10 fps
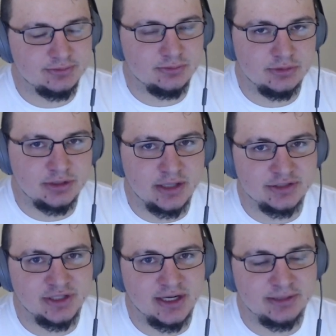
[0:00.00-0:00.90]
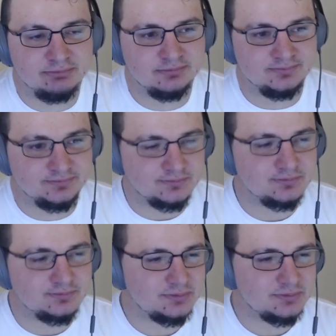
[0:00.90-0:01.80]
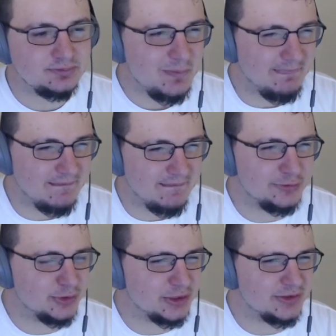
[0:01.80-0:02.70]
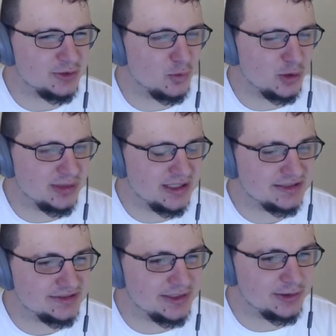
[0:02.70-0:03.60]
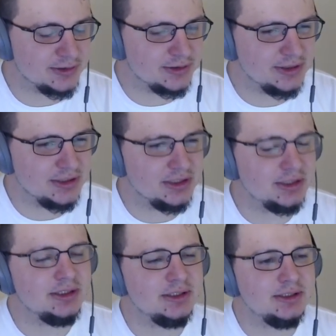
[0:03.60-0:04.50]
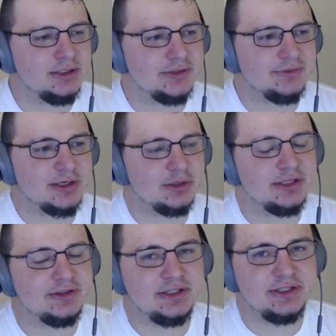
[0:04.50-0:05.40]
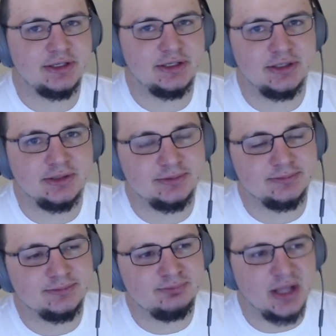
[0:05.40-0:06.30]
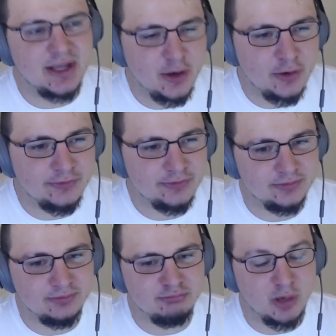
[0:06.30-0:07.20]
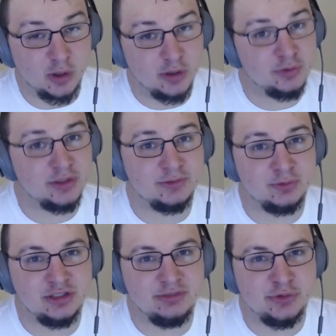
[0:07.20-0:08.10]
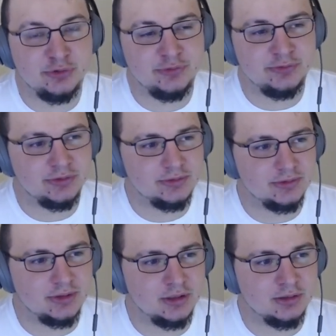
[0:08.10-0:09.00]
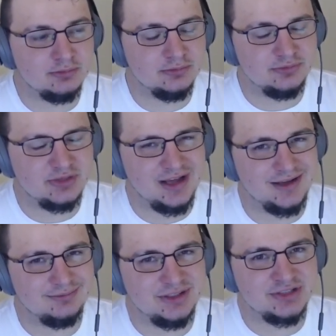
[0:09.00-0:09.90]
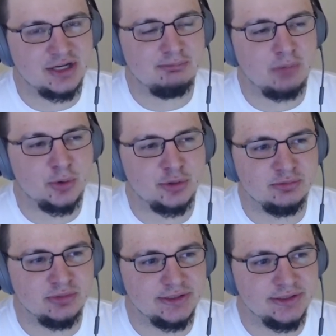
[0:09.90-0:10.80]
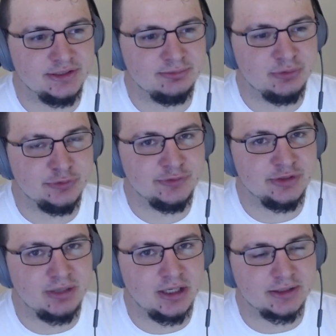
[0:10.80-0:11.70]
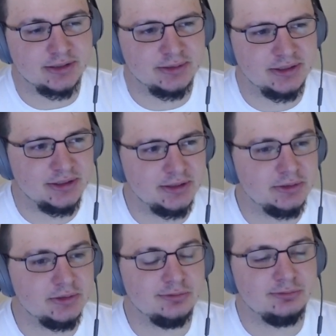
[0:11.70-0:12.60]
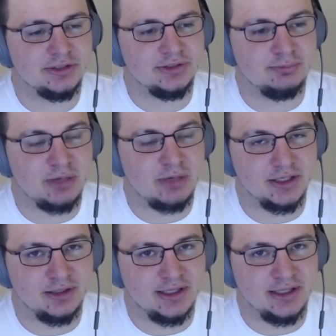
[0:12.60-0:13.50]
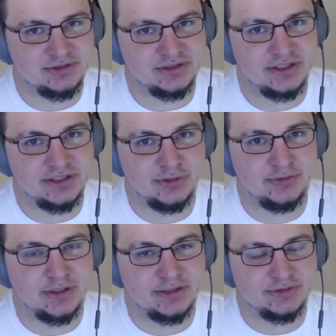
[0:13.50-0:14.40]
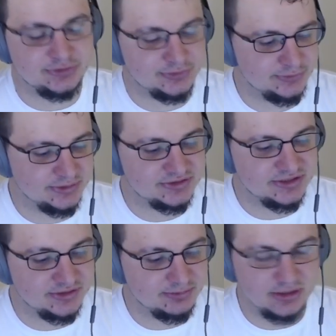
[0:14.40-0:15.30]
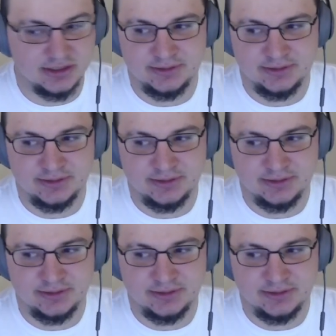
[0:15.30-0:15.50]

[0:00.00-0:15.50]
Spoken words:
college game. If you look at the quarterbacks that are in the playoff, Burrow can really move. He's not a burner, but he can move in the pocket. When the pocket collapses, he can do things to extend the play.